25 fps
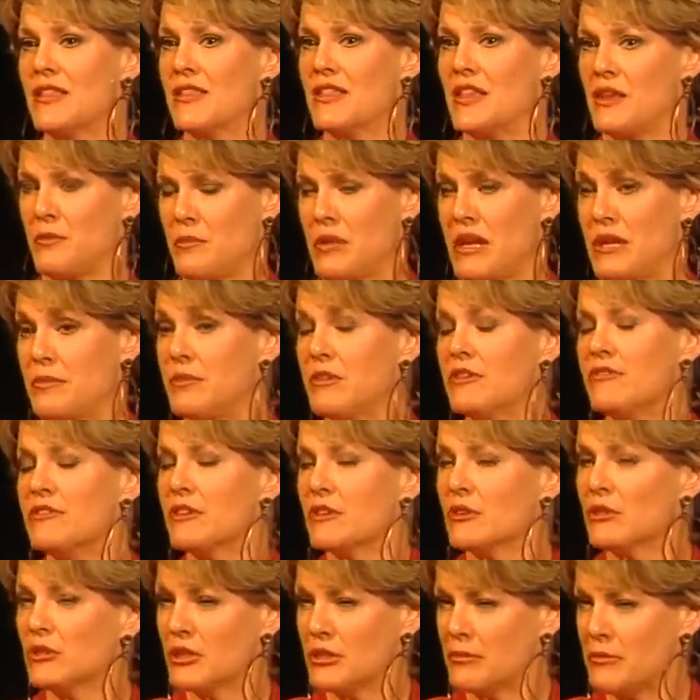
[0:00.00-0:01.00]
that made me
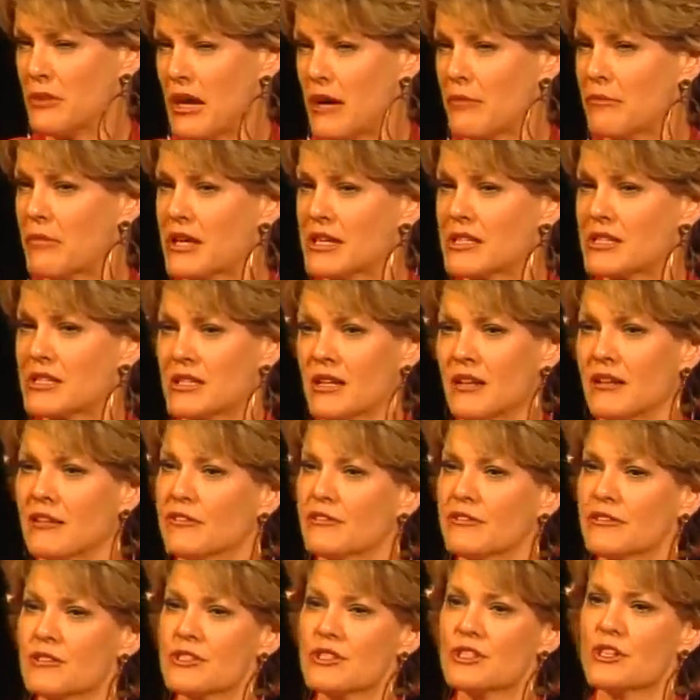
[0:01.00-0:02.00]
feel good about
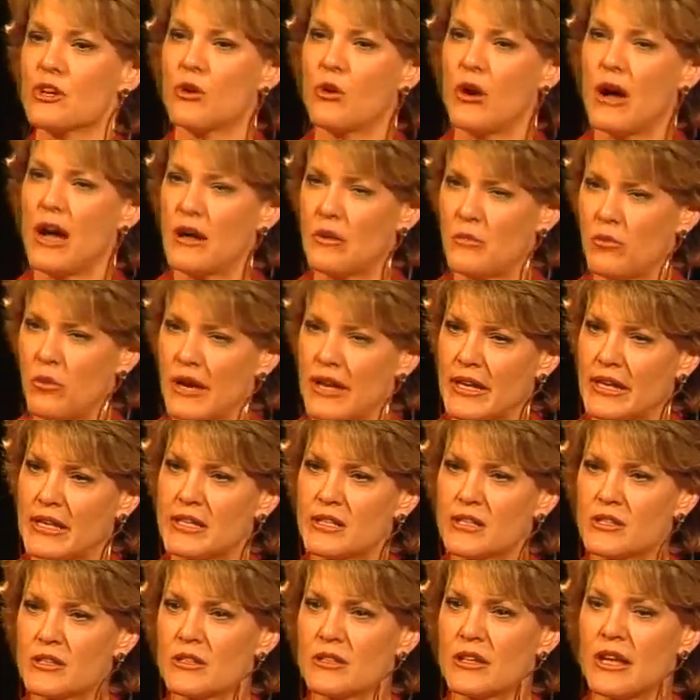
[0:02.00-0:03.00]
myself. So I went
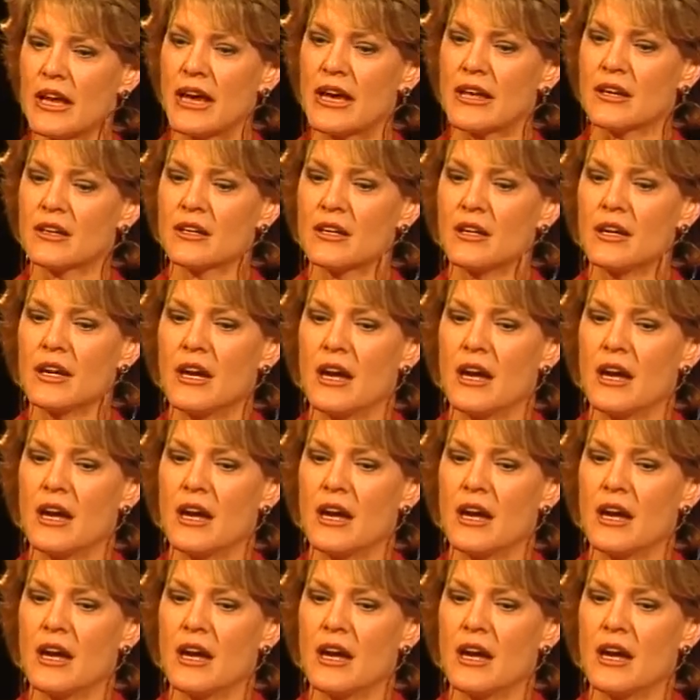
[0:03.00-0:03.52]
into that.